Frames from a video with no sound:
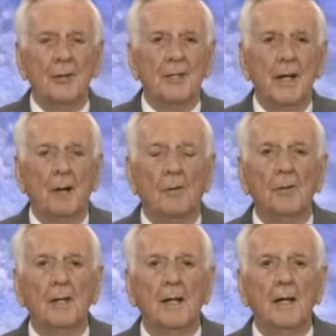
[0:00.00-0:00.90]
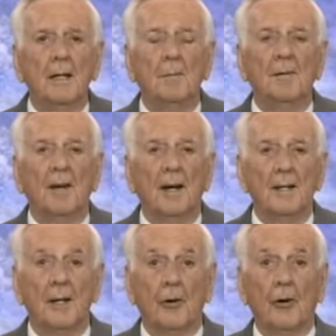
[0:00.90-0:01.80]
So he said, I want the kingdom of
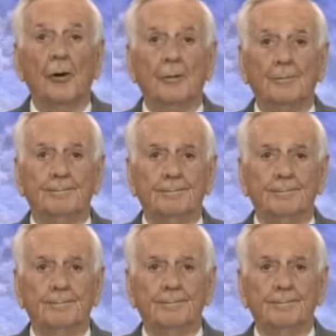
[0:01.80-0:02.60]
God to grow.